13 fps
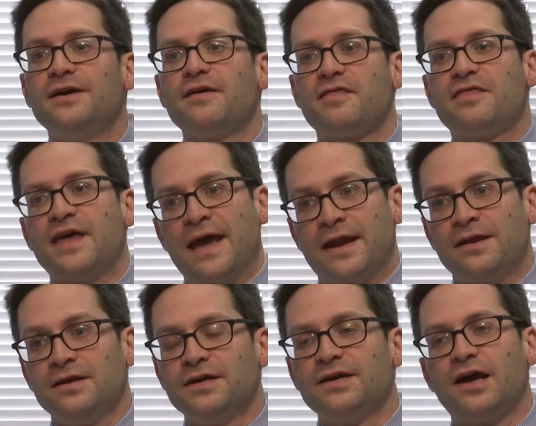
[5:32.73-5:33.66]

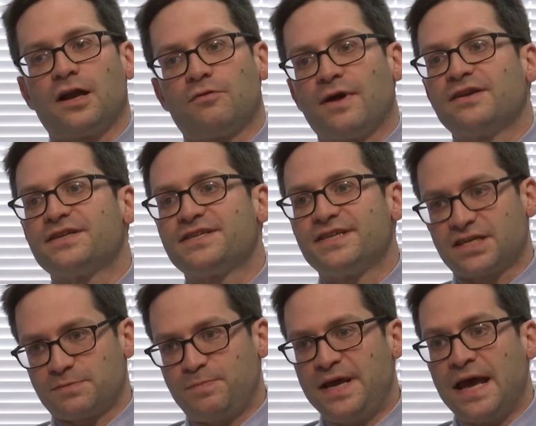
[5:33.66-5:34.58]
Then at around 6
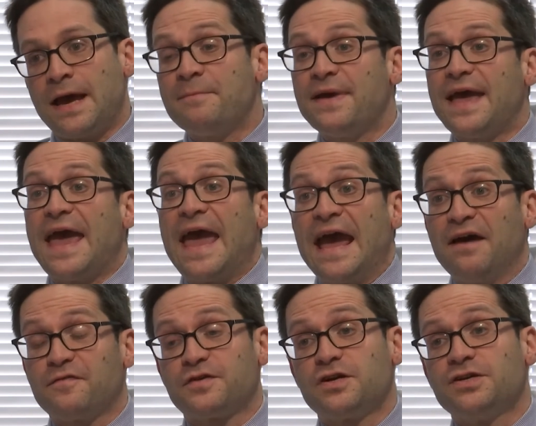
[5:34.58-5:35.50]
p.m.
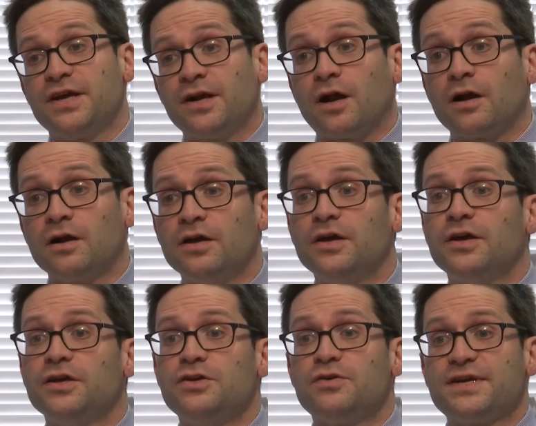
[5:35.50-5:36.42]
after dinner,
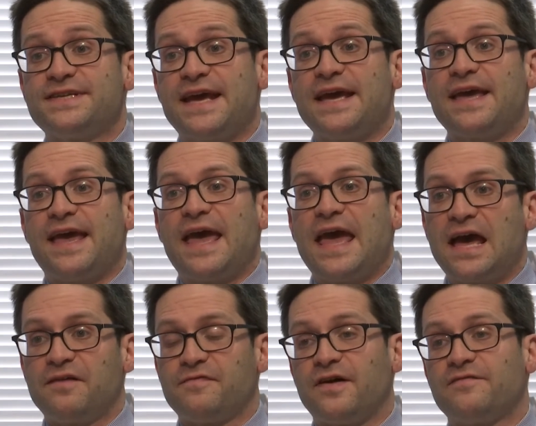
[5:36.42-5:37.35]
you can take
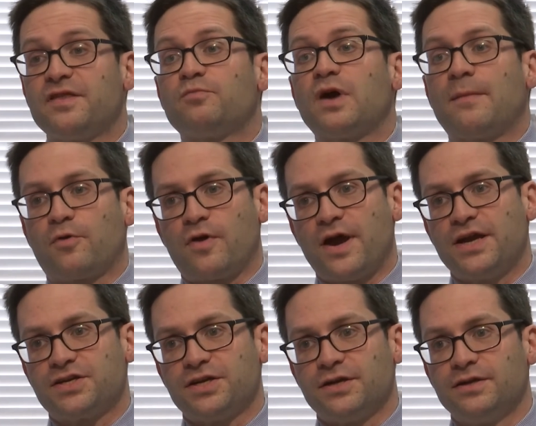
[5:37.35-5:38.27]
half of the
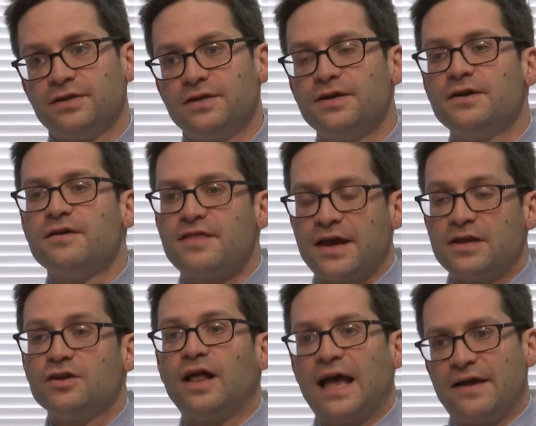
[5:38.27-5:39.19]
preparation. Then
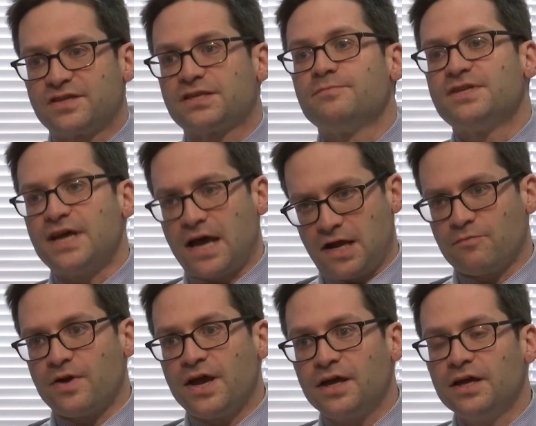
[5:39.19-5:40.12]
you'll have some
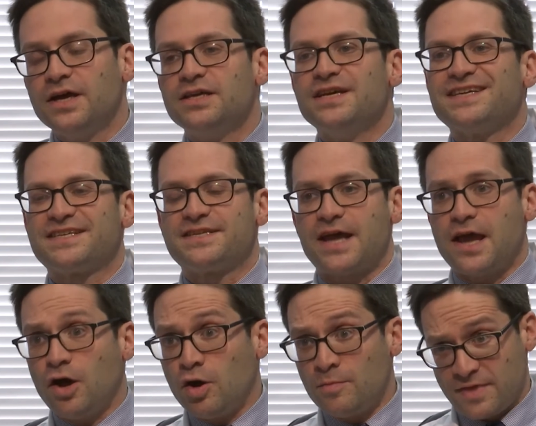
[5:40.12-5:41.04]
diarrhea. You stay
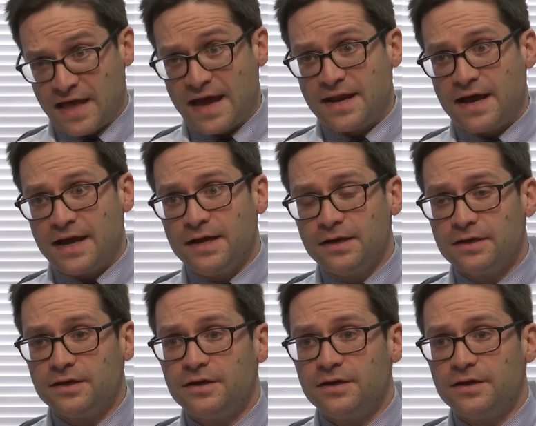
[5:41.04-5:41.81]
home that night.